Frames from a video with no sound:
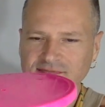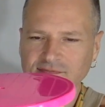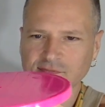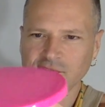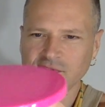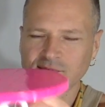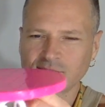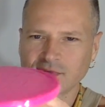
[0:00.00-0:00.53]

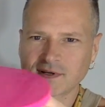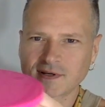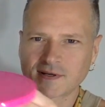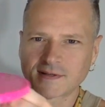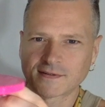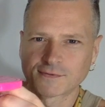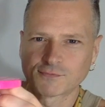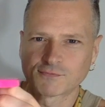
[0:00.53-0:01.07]
with my
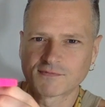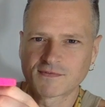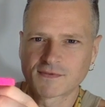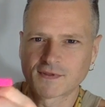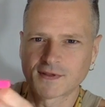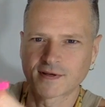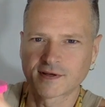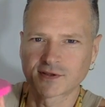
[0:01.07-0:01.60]

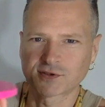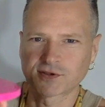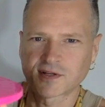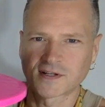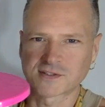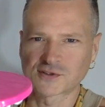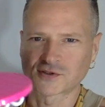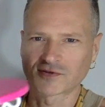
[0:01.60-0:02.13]
thing, should
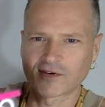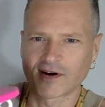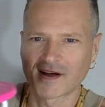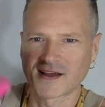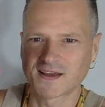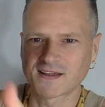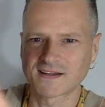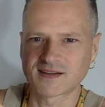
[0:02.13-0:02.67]
I try
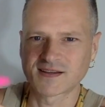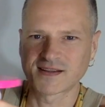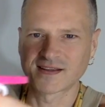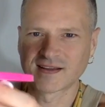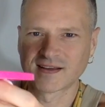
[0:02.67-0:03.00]
it?